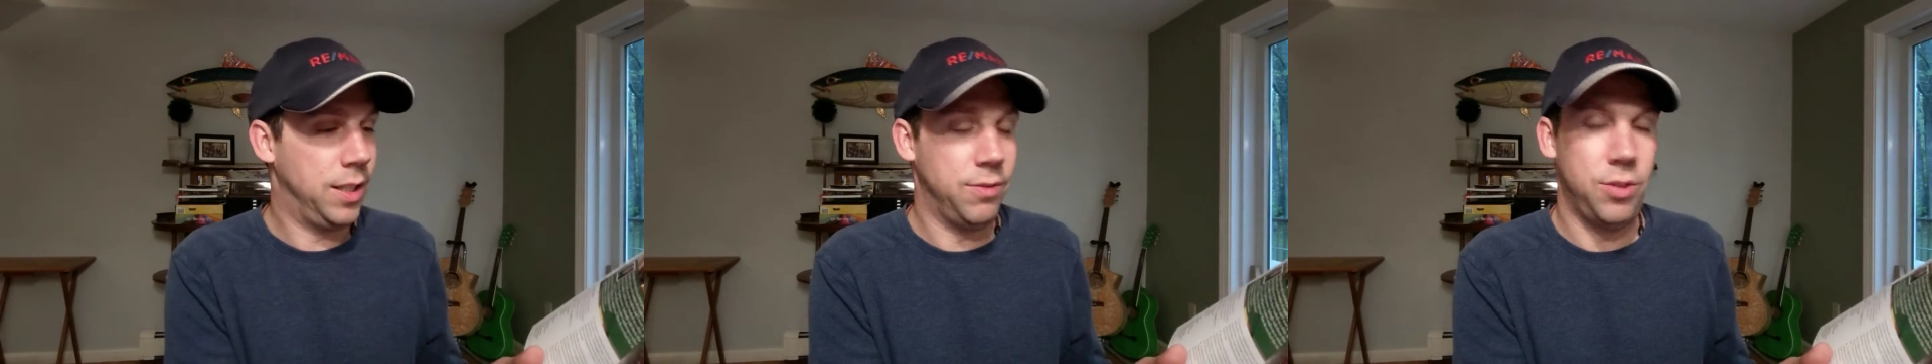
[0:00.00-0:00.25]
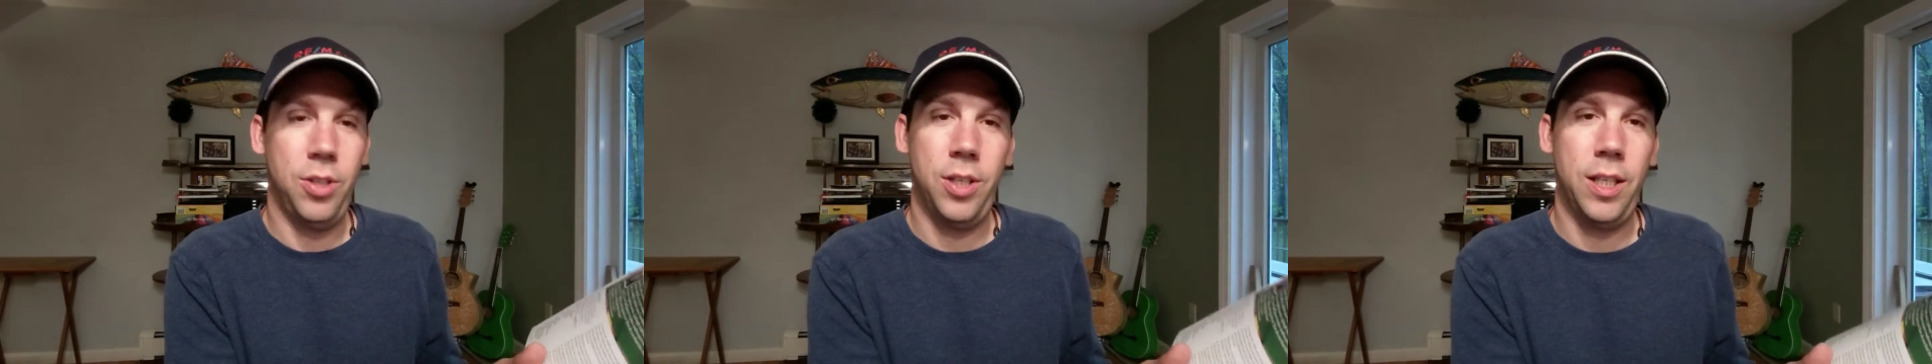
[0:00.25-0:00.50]
She
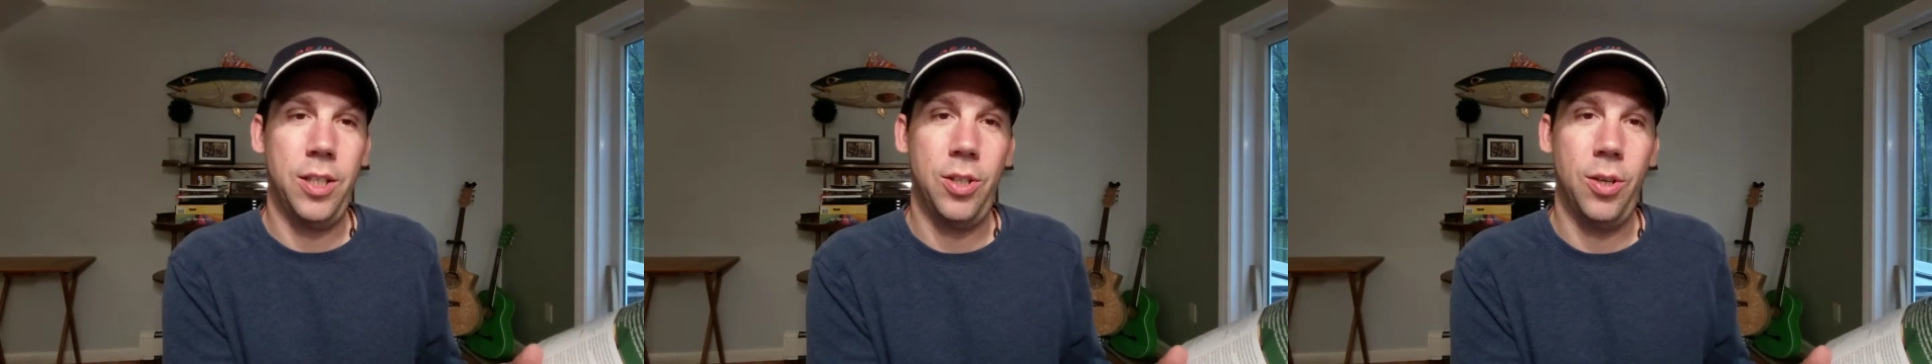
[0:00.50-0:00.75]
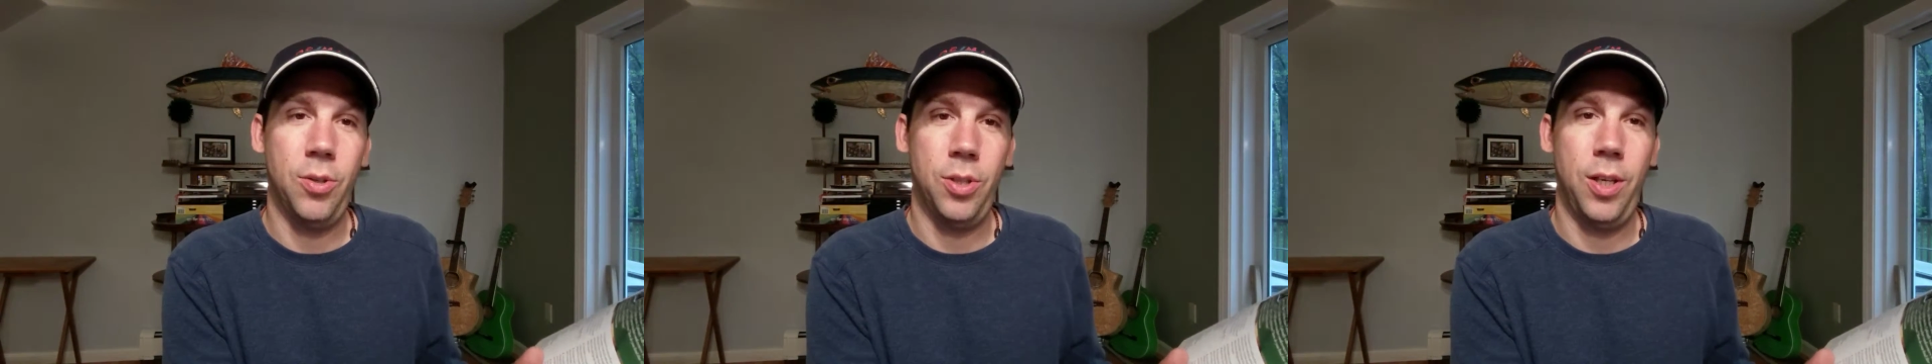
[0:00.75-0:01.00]
loves cooking
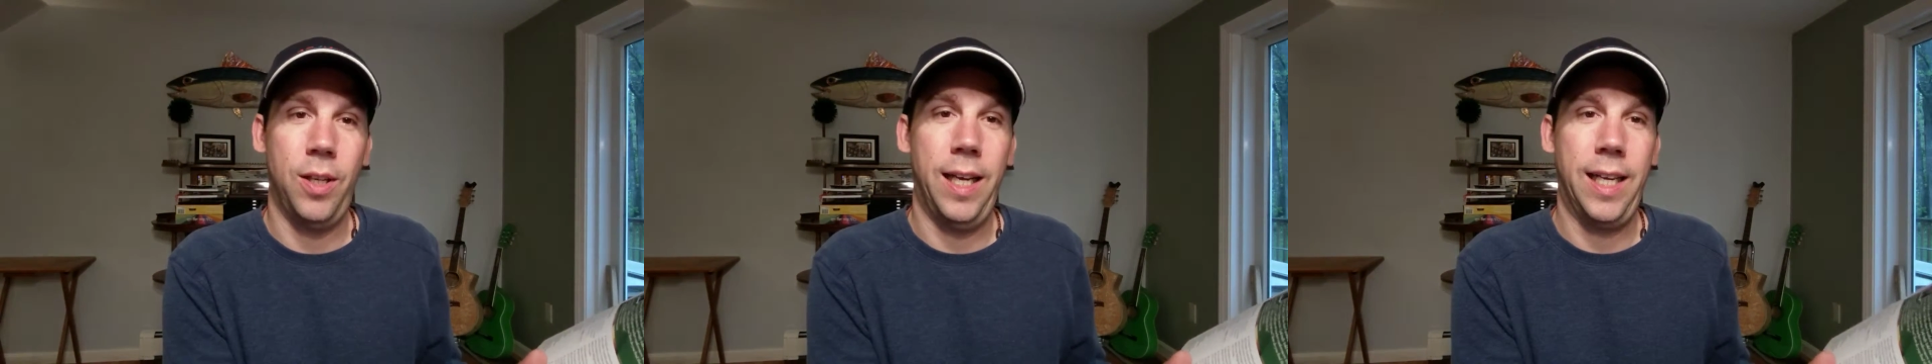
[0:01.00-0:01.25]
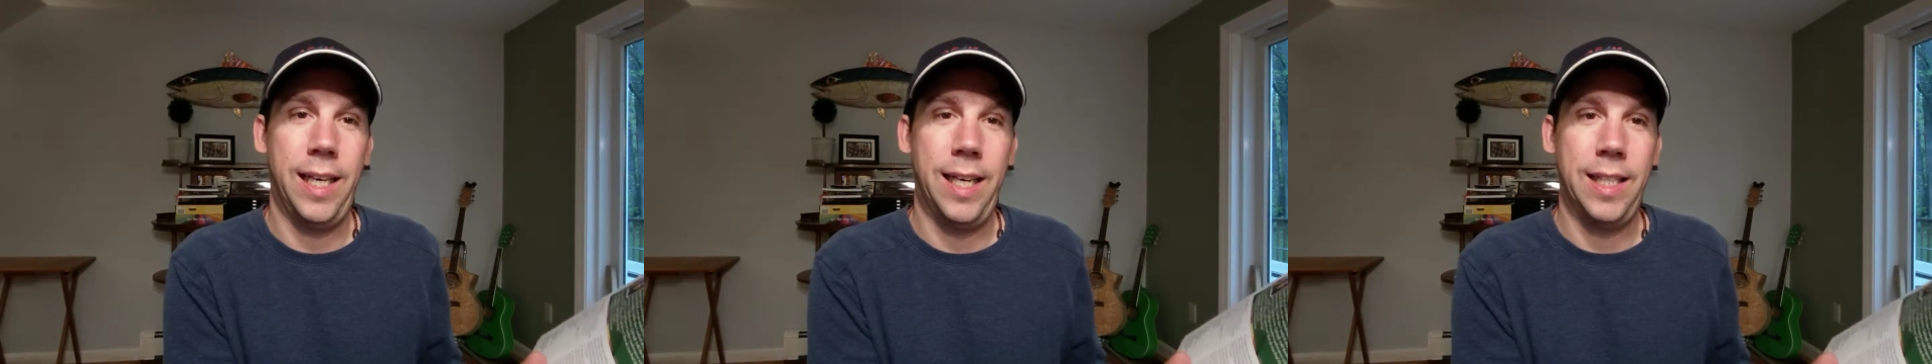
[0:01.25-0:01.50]
shows and
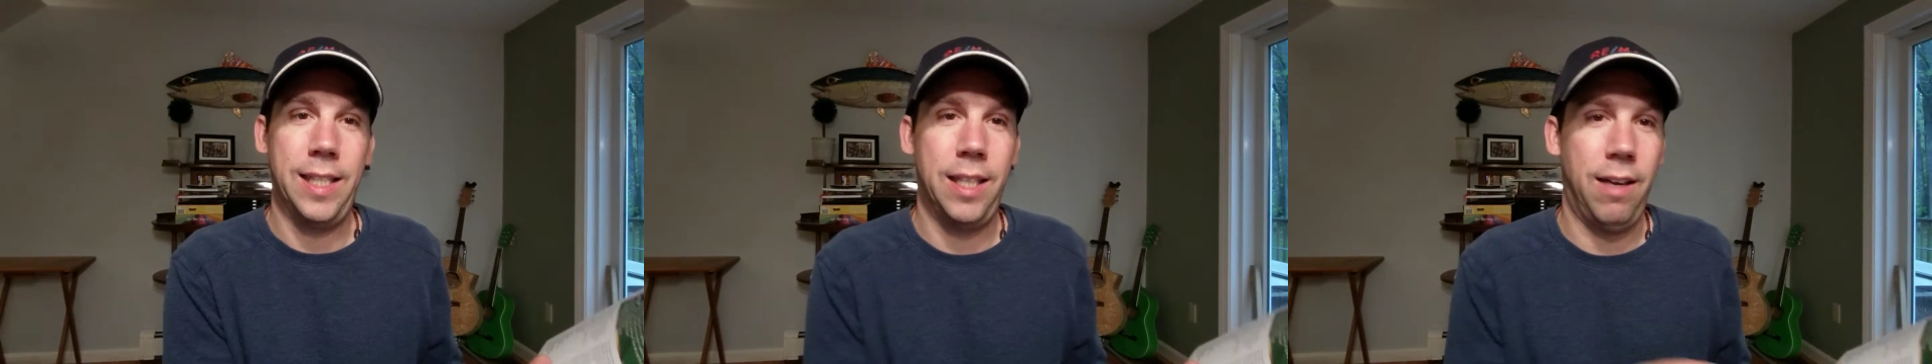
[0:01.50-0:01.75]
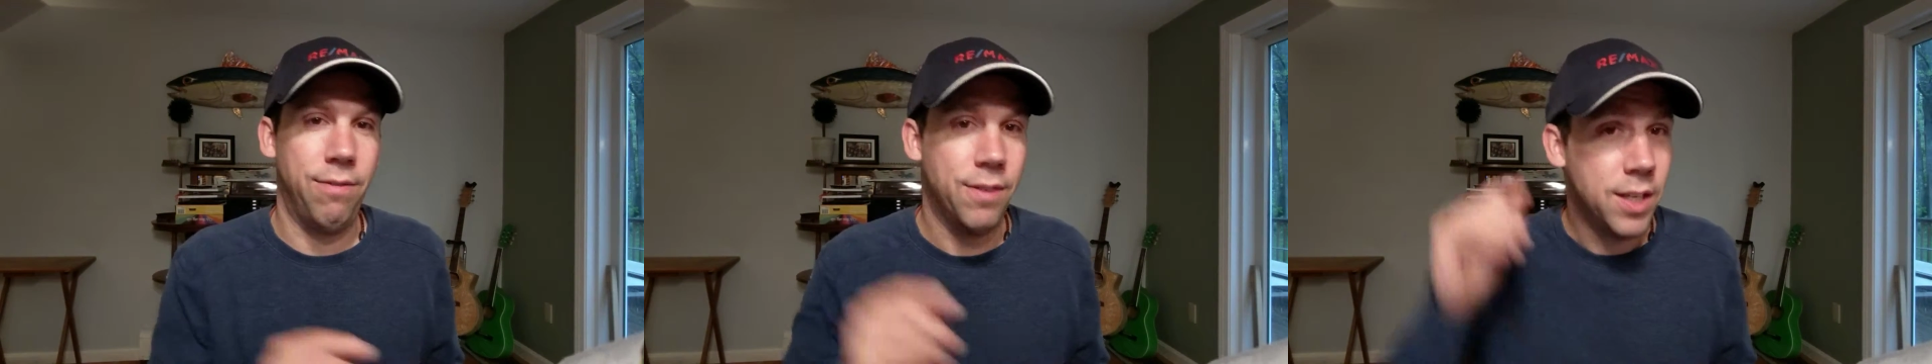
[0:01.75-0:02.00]
all that kind of
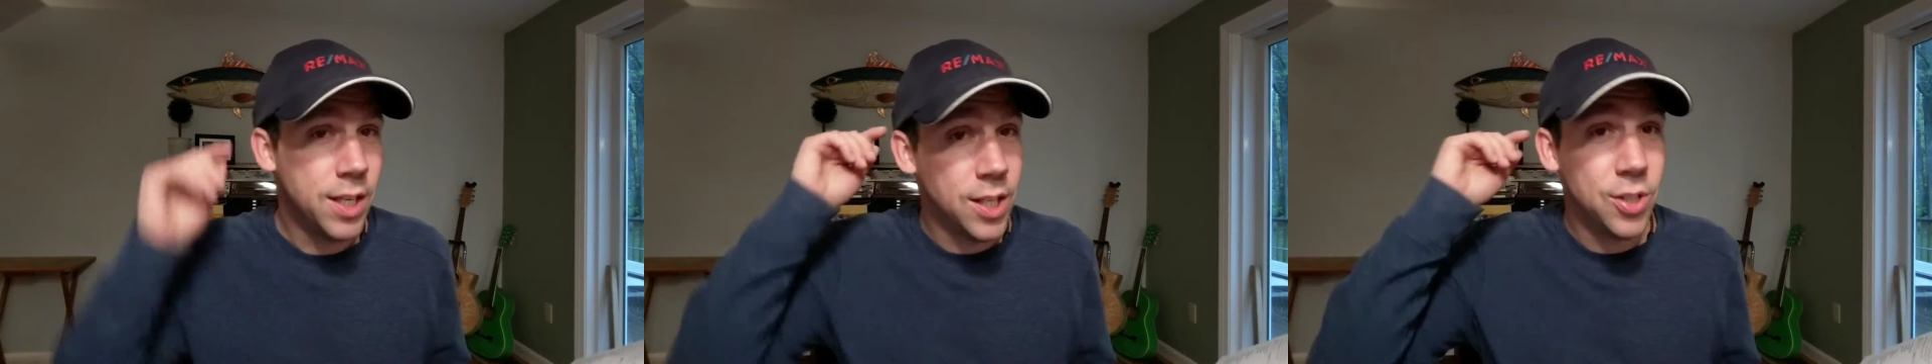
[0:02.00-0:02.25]
stuff.